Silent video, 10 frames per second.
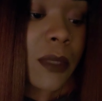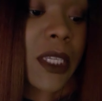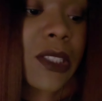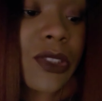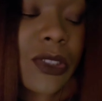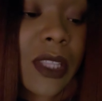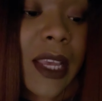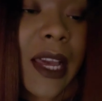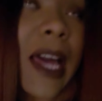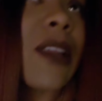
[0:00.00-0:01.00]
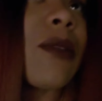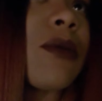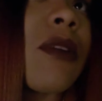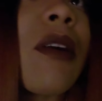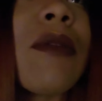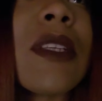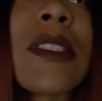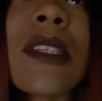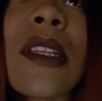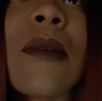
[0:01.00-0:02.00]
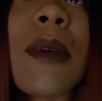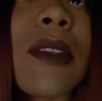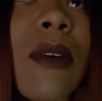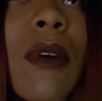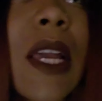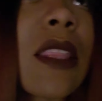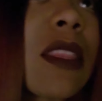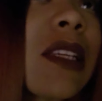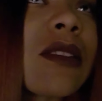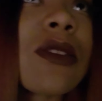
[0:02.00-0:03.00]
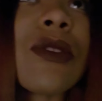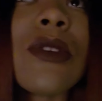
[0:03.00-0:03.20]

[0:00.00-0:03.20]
because you're like, I don't know if this is gonna be the right thing to